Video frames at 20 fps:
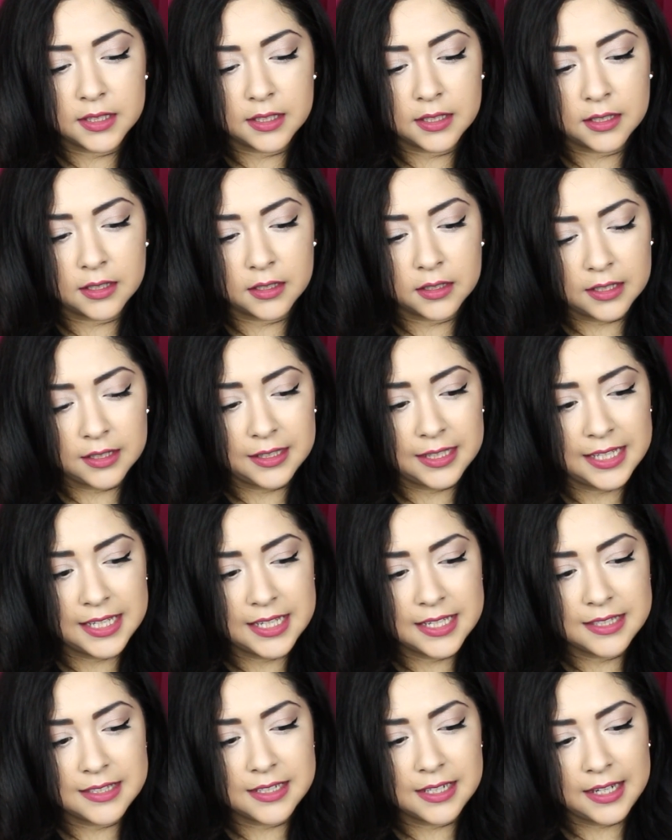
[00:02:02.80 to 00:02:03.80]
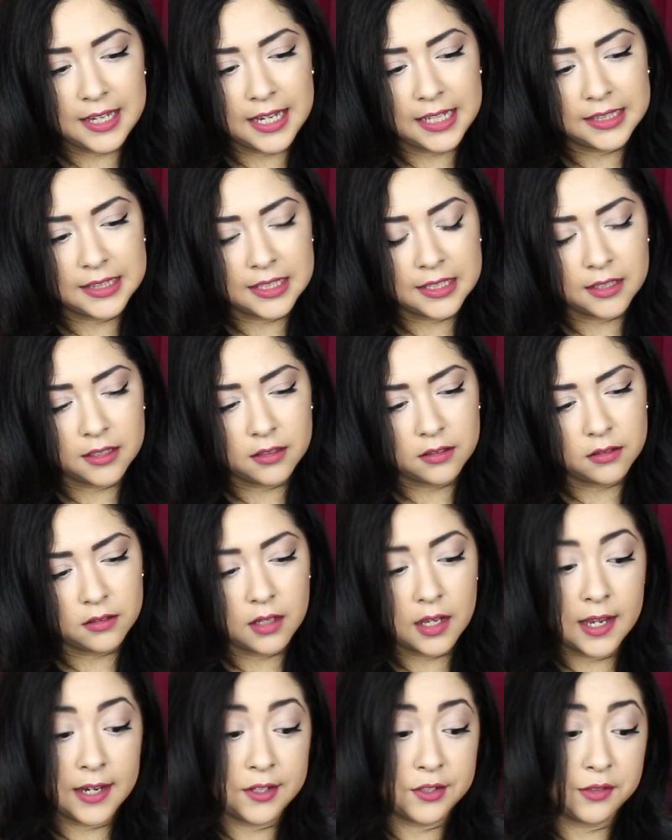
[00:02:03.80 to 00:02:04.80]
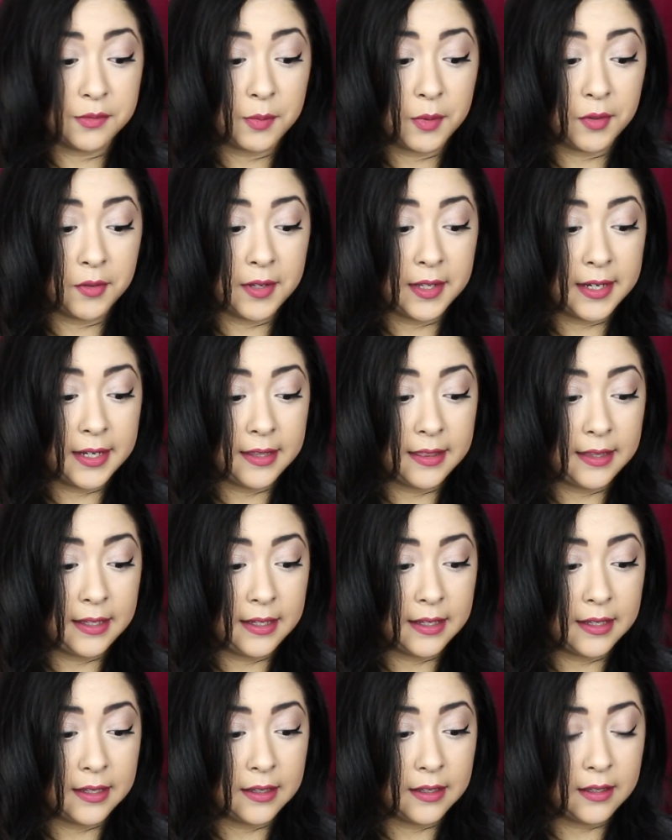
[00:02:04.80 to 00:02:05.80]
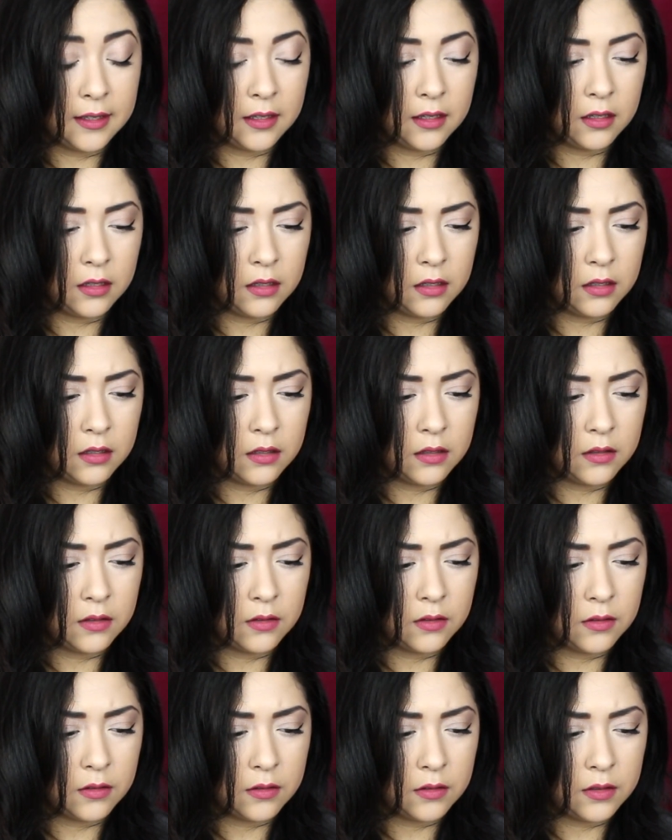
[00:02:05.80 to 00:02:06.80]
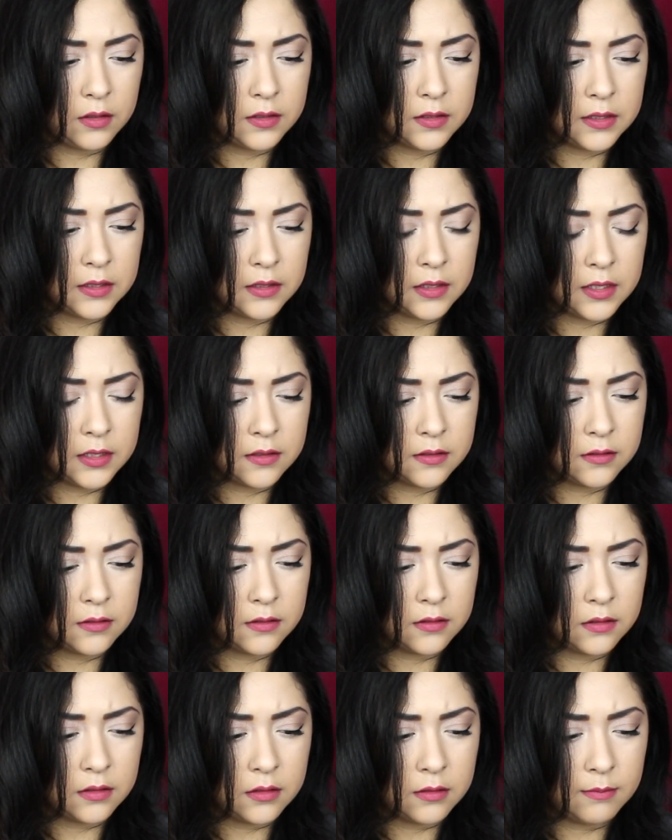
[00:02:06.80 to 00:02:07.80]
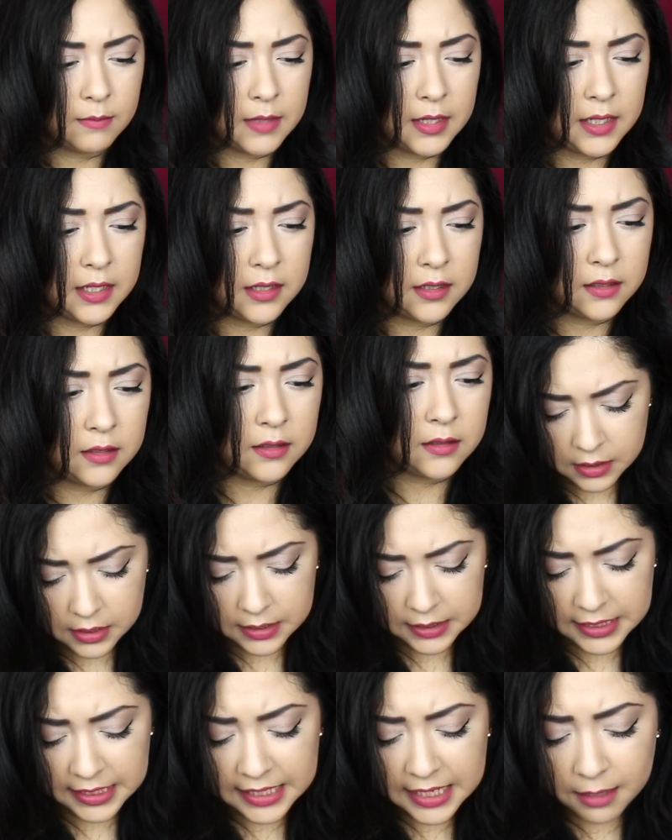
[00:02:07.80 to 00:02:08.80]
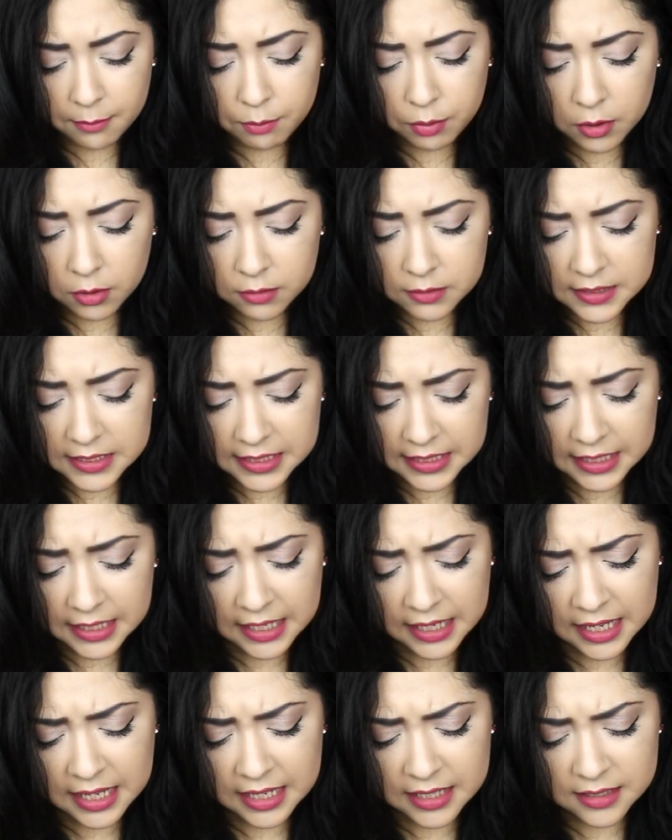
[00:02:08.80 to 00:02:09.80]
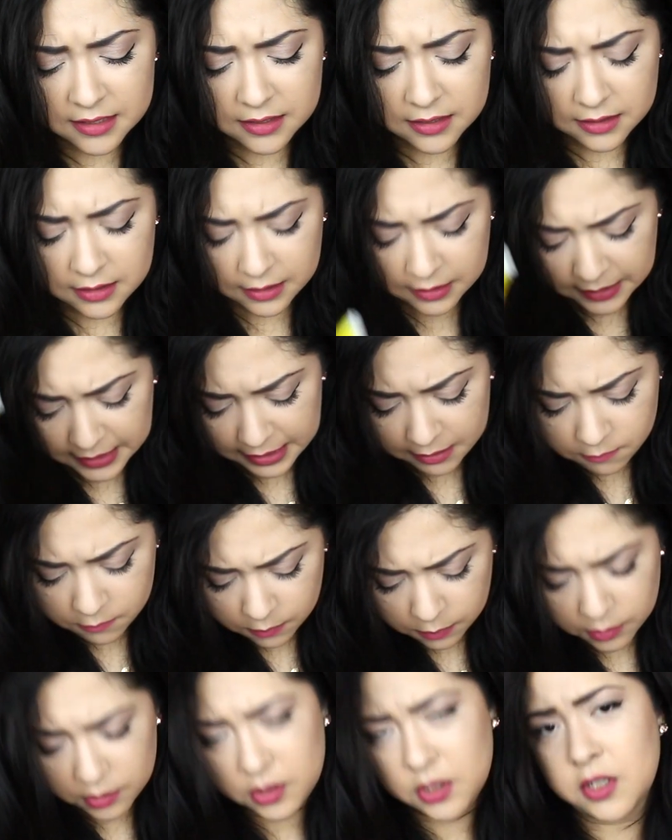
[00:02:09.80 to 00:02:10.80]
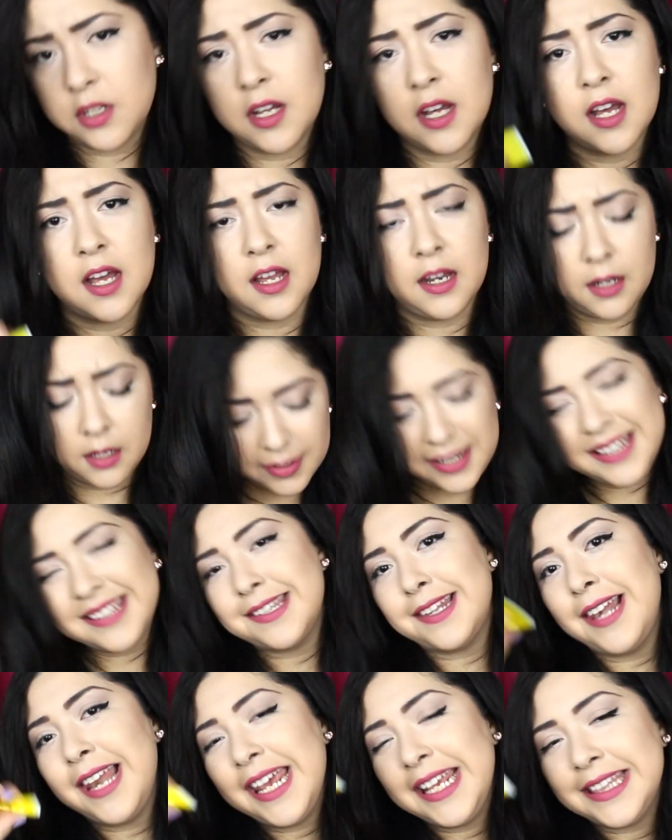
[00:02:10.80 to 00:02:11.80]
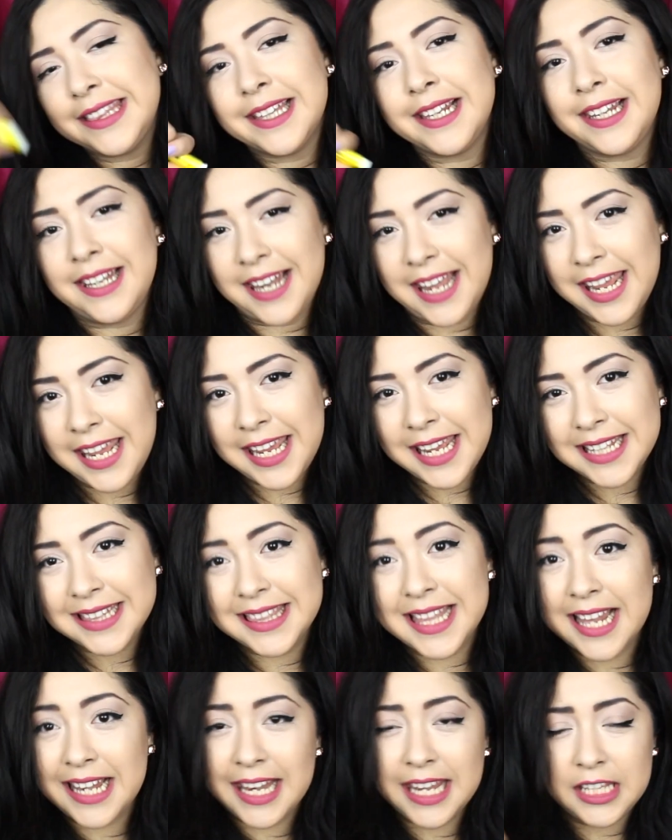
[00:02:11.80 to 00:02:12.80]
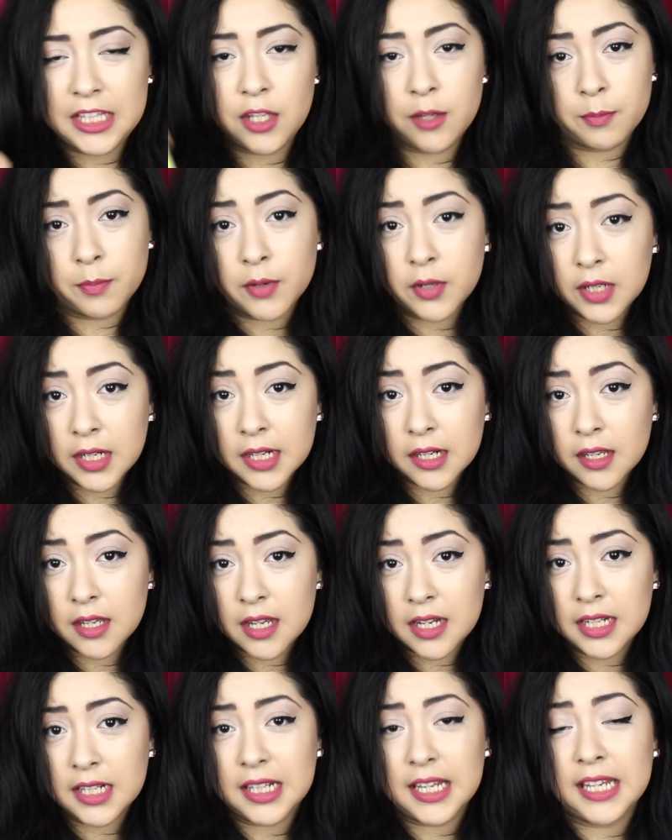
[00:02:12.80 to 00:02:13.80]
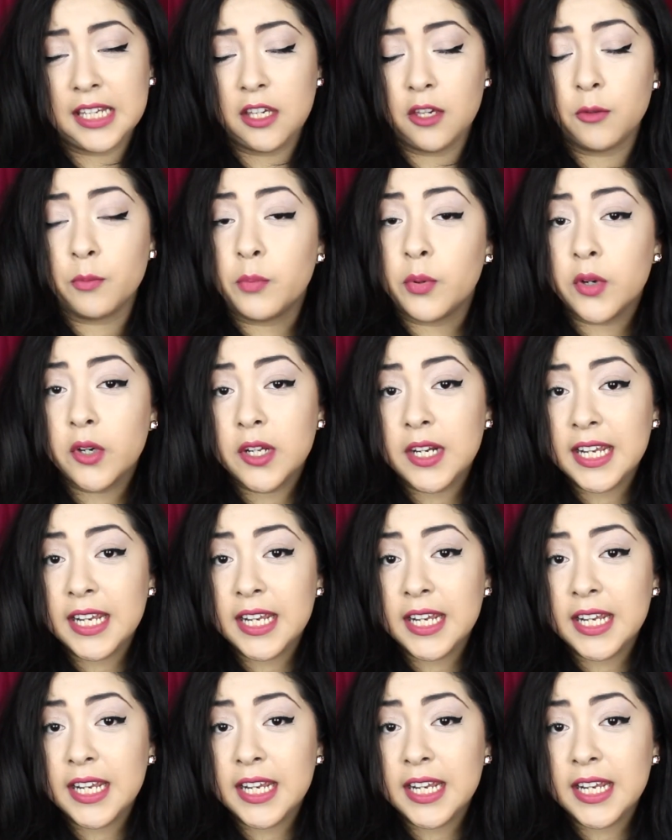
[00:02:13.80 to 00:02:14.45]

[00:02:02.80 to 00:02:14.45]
the, this, like the, I just broke it, I think. Are you serious, Maya? I think I broke it. It the light won't turn on, but it's like the light that like you put it on and like you put